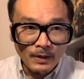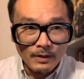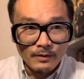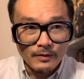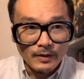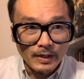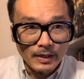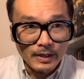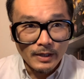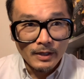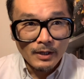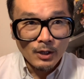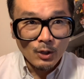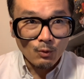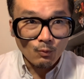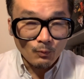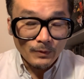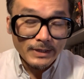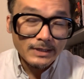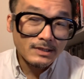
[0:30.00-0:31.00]
the
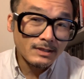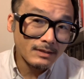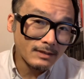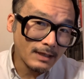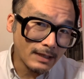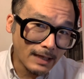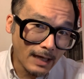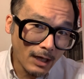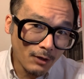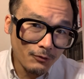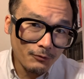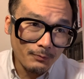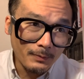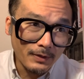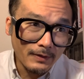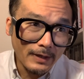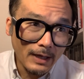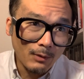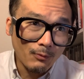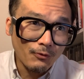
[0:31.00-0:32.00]
recent
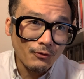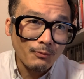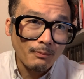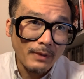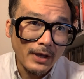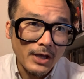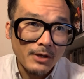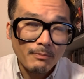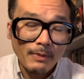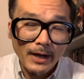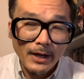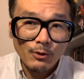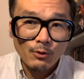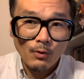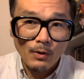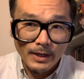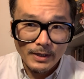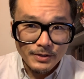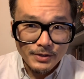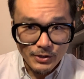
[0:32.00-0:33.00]
announcement that was made by
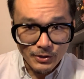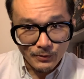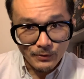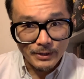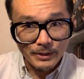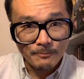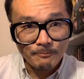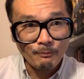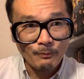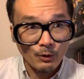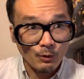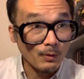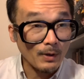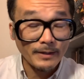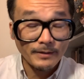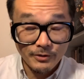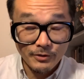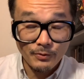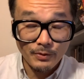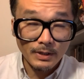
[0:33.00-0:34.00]
Criterion, the
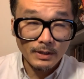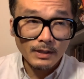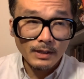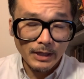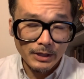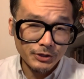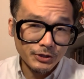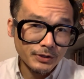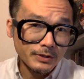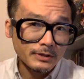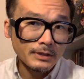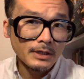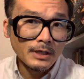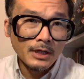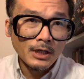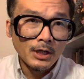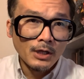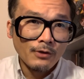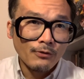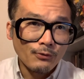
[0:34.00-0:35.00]
Criterion Collection,
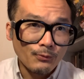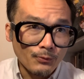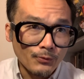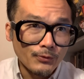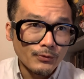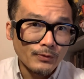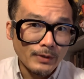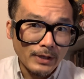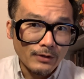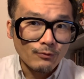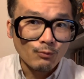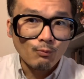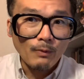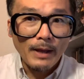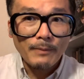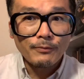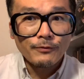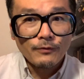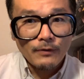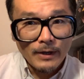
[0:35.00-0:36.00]
through its
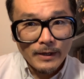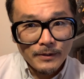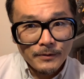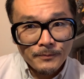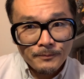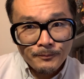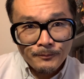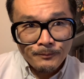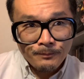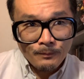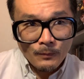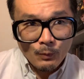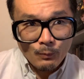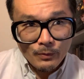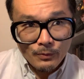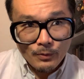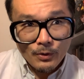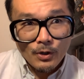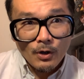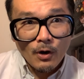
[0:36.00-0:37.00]
website
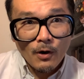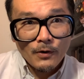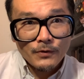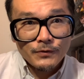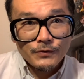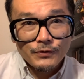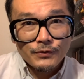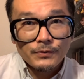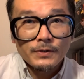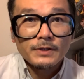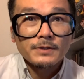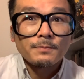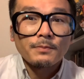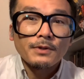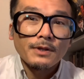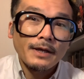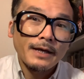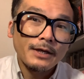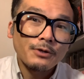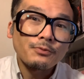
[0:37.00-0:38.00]
with regard to its
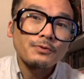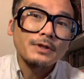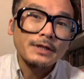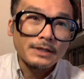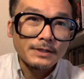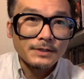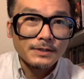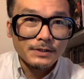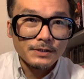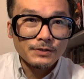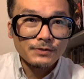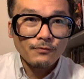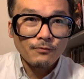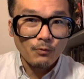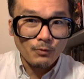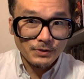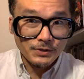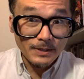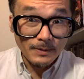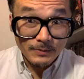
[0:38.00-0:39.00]
planned releases
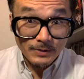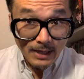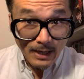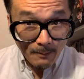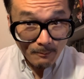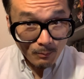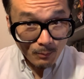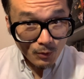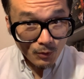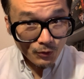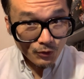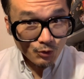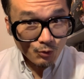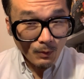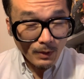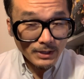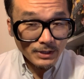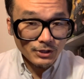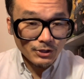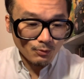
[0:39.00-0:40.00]
for September
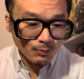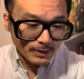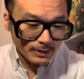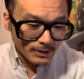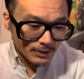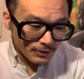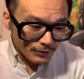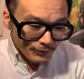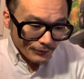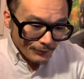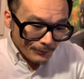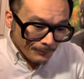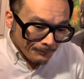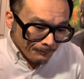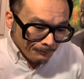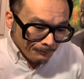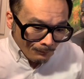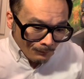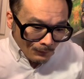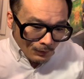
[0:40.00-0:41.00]
2022.
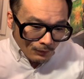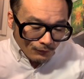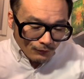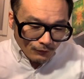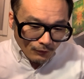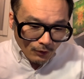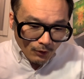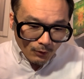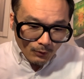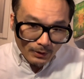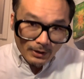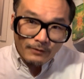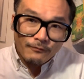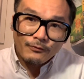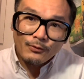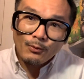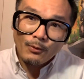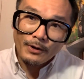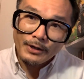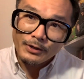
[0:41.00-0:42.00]
So
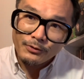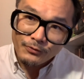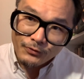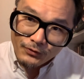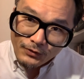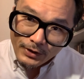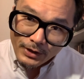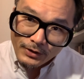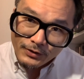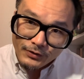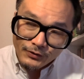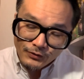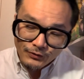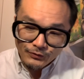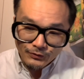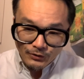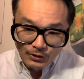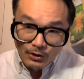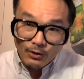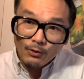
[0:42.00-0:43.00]
if you are interested to
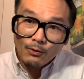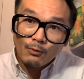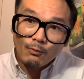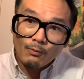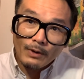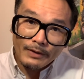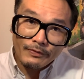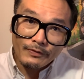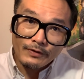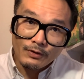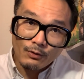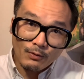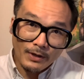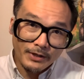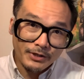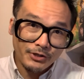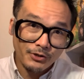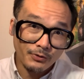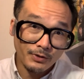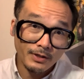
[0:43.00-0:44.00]
know what the
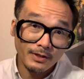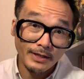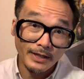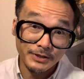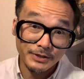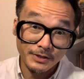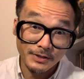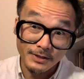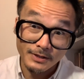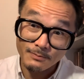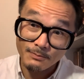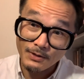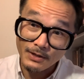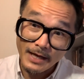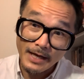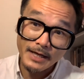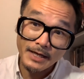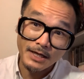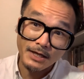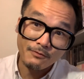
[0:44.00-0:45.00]
Criterion Collection is
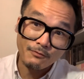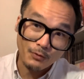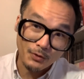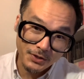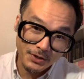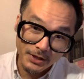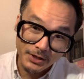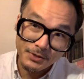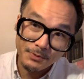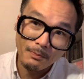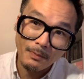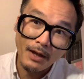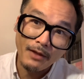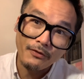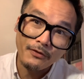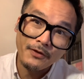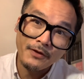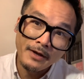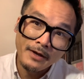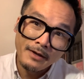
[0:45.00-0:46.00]
planning for such
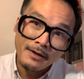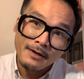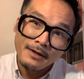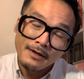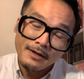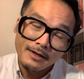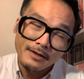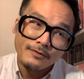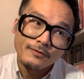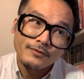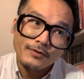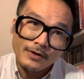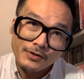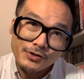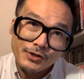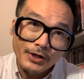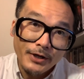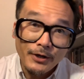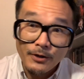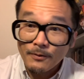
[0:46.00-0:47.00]
month in
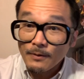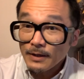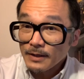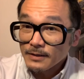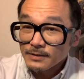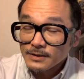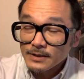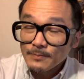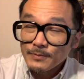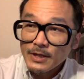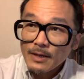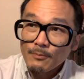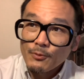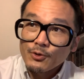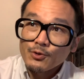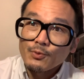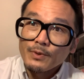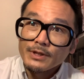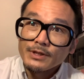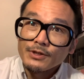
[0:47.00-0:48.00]
such year, again, September
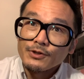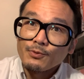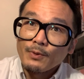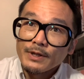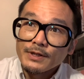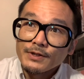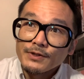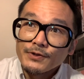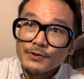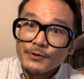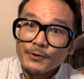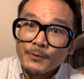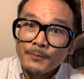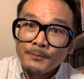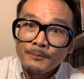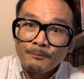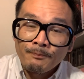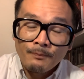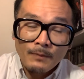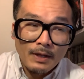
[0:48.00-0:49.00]
2022,
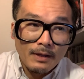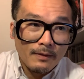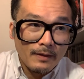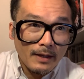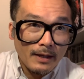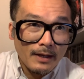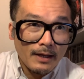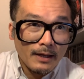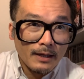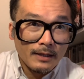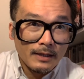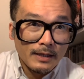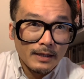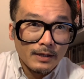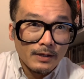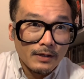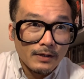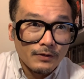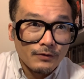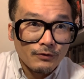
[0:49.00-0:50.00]
then
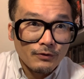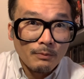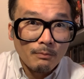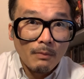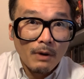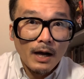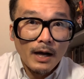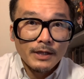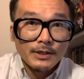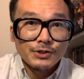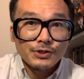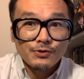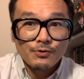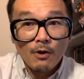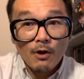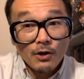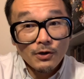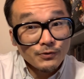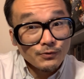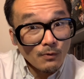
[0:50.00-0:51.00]
it is my
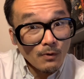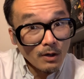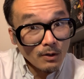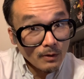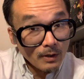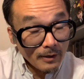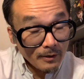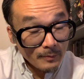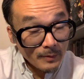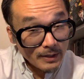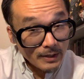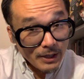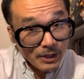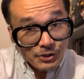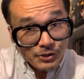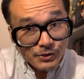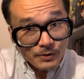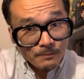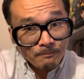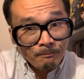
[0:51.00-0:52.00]
strong
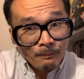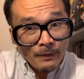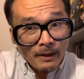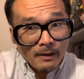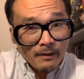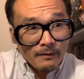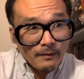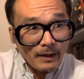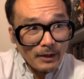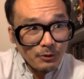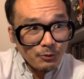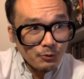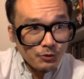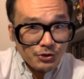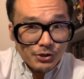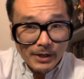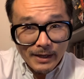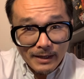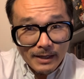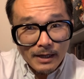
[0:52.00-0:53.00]
recommendation that you
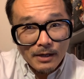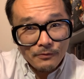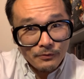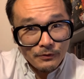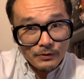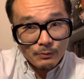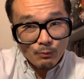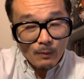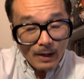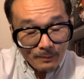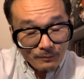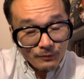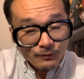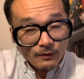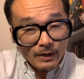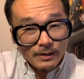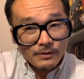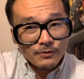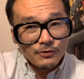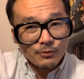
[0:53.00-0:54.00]
check out the
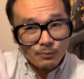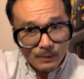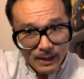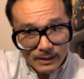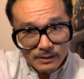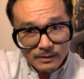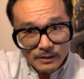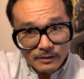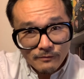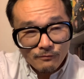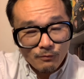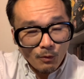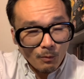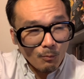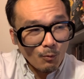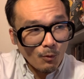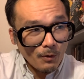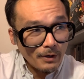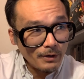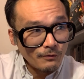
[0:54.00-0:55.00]
website directly for
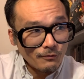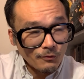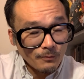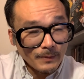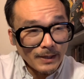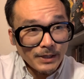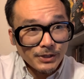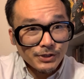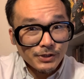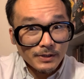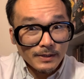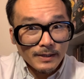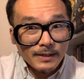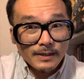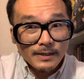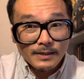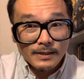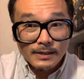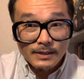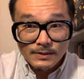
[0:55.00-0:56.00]
more information.
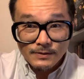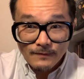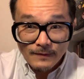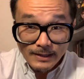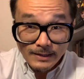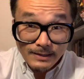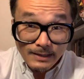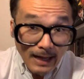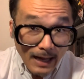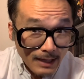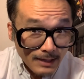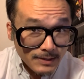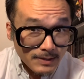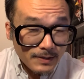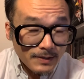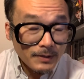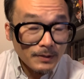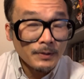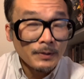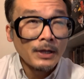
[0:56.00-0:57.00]
It is
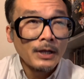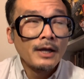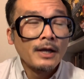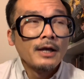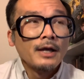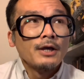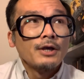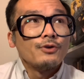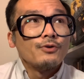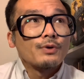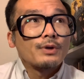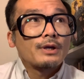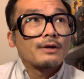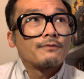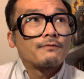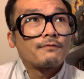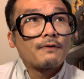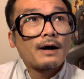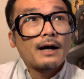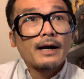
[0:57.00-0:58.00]
fantastic. You can
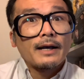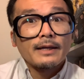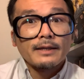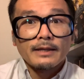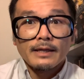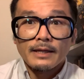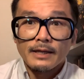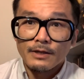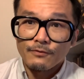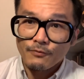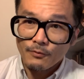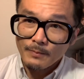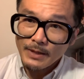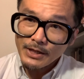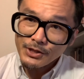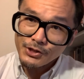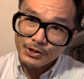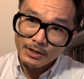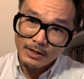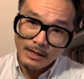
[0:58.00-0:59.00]
find
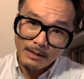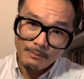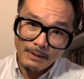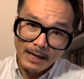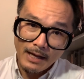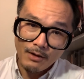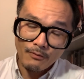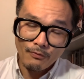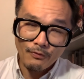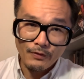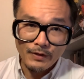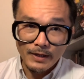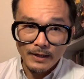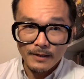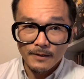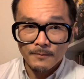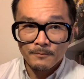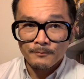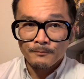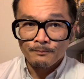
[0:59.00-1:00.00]
information about
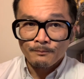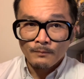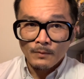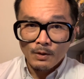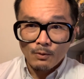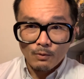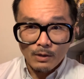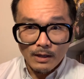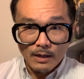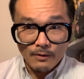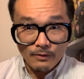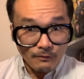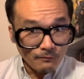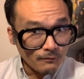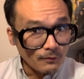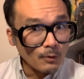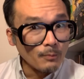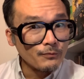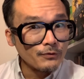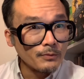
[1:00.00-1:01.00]
the
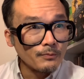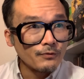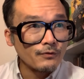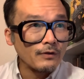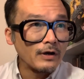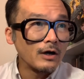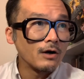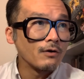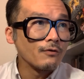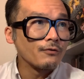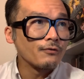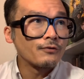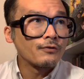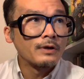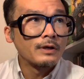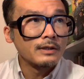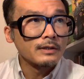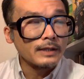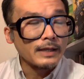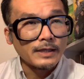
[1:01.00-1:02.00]
films themselves,
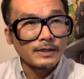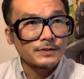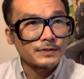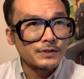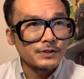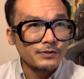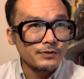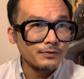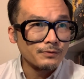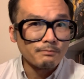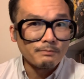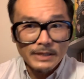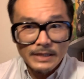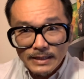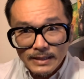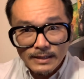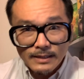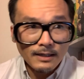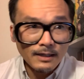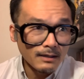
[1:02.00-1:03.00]
links to
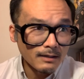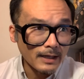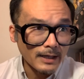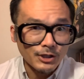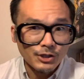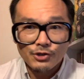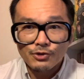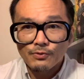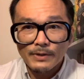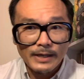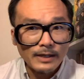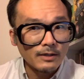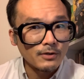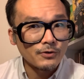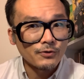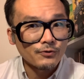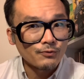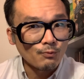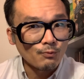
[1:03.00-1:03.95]
media like trailers